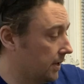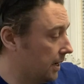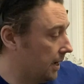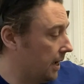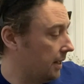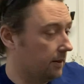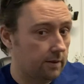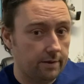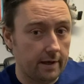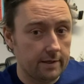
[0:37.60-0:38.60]
and
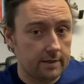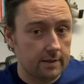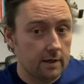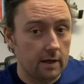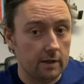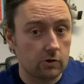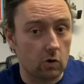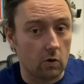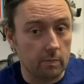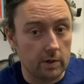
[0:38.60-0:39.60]
this
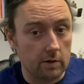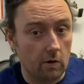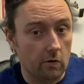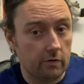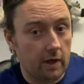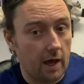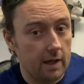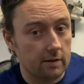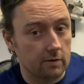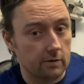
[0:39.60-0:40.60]
assortment of
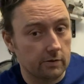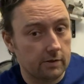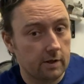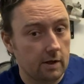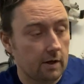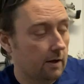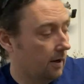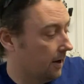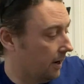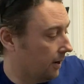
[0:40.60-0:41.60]
candles,
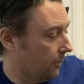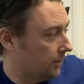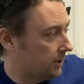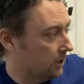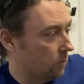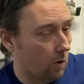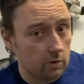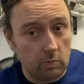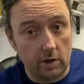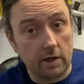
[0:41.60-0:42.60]
which is
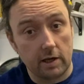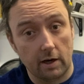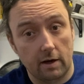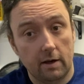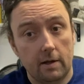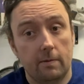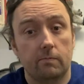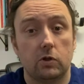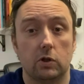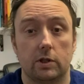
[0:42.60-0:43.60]
what we're here
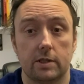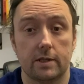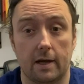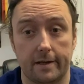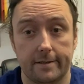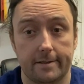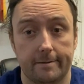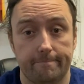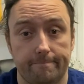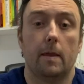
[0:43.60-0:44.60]
to discuss.
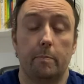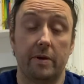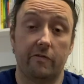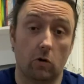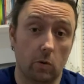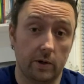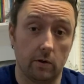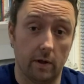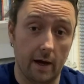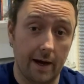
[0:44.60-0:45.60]
Before we do
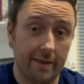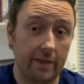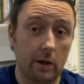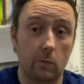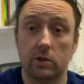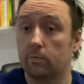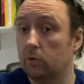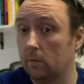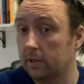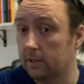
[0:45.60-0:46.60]
that, I think we should
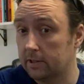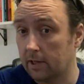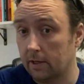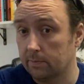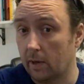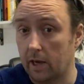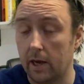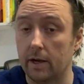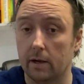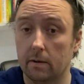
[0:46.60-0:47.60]
probably discuss my
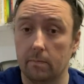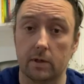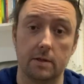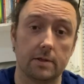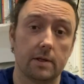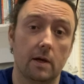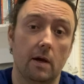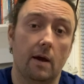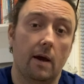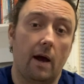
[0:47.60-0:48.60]
hair, because
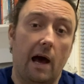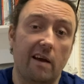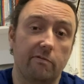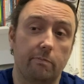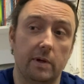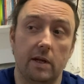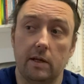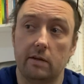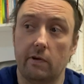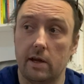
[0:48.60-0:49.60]
I've been in
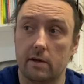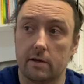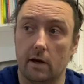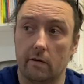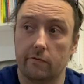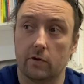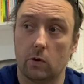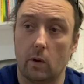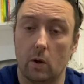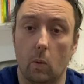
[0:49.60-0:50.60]
need of a haircut for
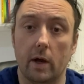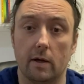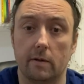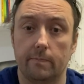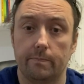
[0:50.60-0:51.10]
quite a while,